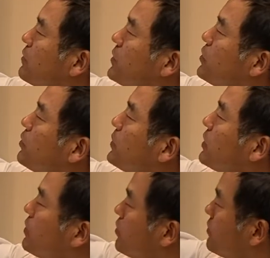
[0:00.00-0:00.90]
means you
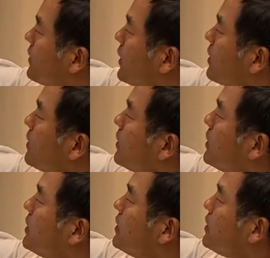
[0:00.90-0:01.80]
mean too far.
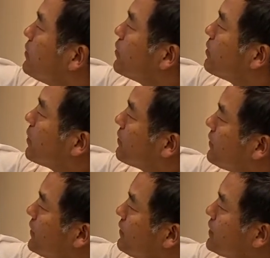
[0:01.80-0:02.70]
For about
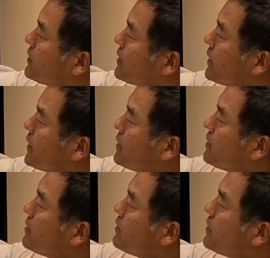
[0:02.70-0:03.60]
15 seconds,
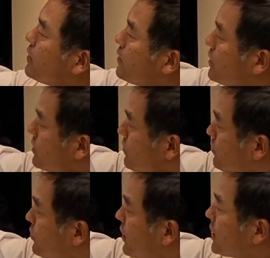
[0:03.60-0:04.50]

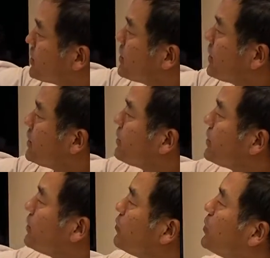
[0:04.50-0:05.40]
brush the
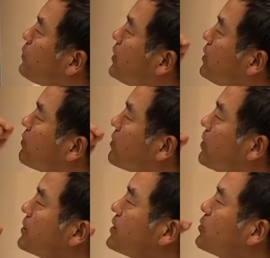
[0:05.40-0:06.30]
area. Repeat the
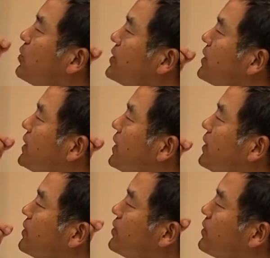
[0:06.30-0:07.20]
process once a day
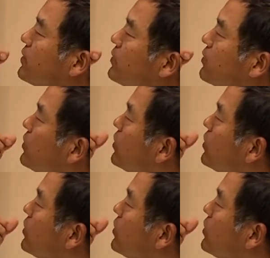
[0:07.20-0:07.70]
until your